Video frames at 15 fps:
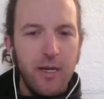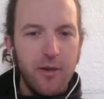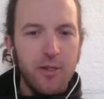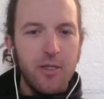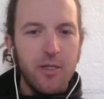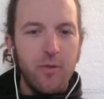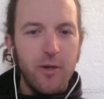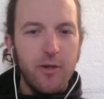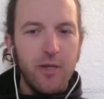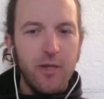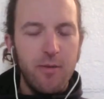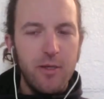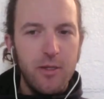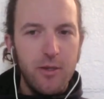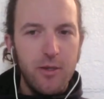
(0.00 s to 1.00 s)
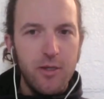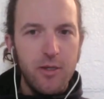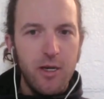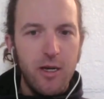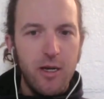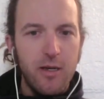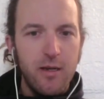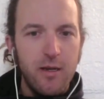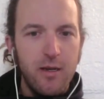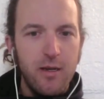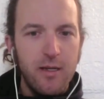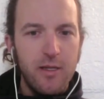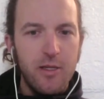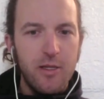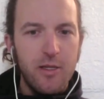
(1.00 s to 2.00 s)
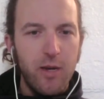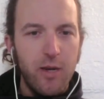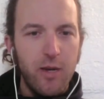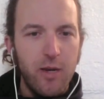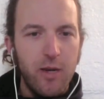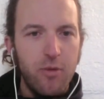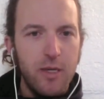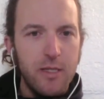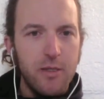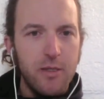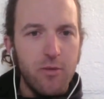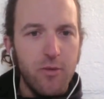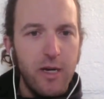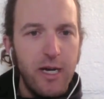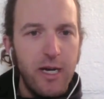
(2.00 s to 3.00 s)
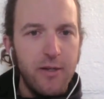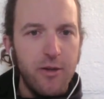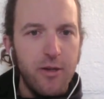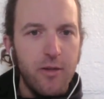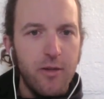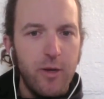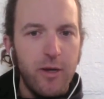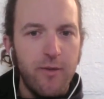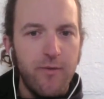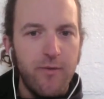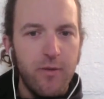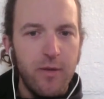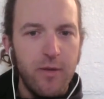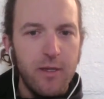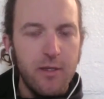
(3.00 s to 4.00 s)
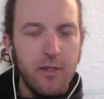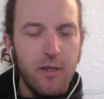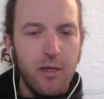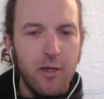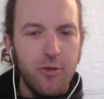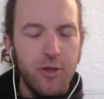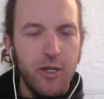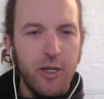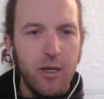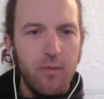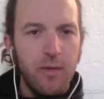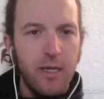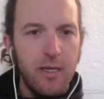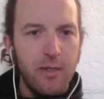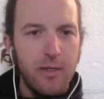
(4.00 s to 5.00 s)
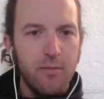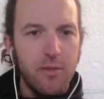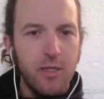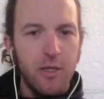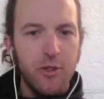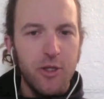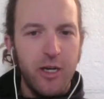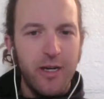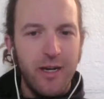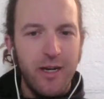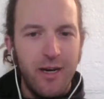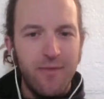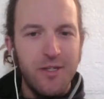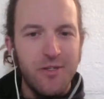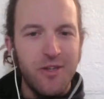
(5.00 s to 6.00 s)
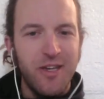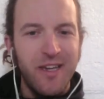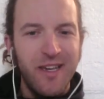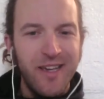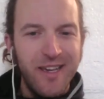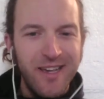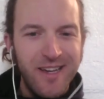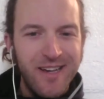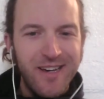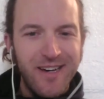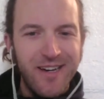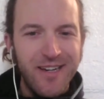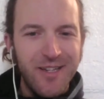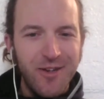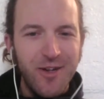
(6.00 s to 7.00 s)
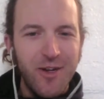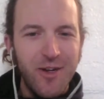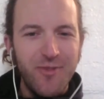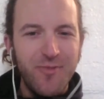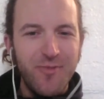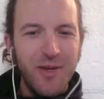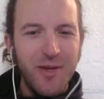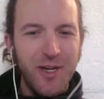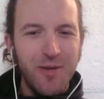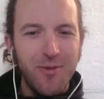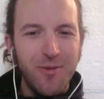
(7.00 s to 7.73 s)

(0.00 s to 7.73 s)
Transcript: years in the wintertime in Tucson, it's such a great place to ride during the winter for the rest of the country to come and get some sunshine, obviously. Uh, you know, you've been here